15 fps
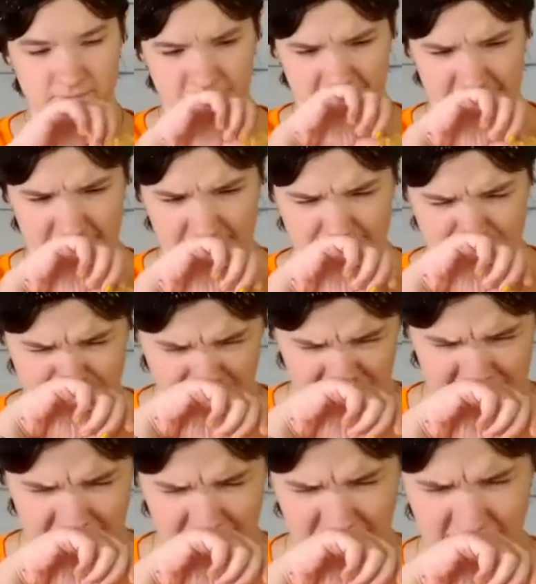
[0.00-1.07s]
Like I
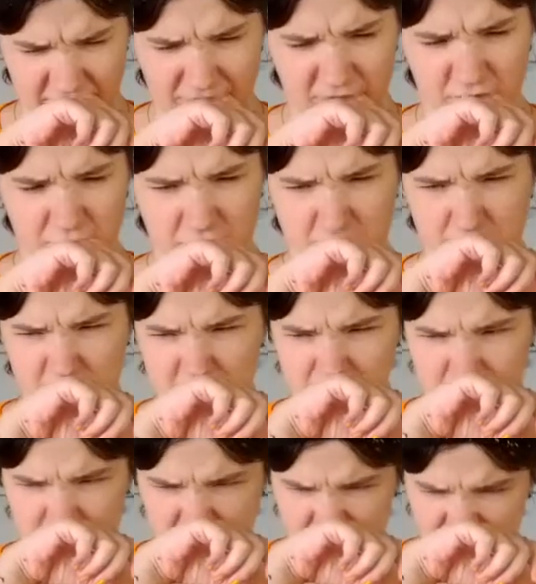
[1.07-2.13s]
think it's infused with
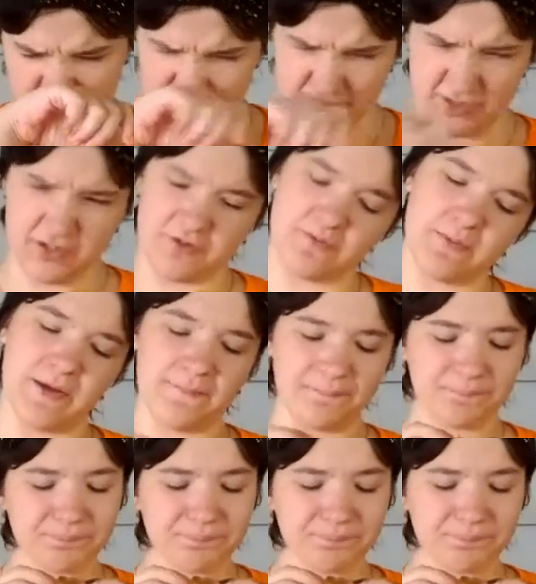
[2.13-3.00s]
marshmallows. Excuse me.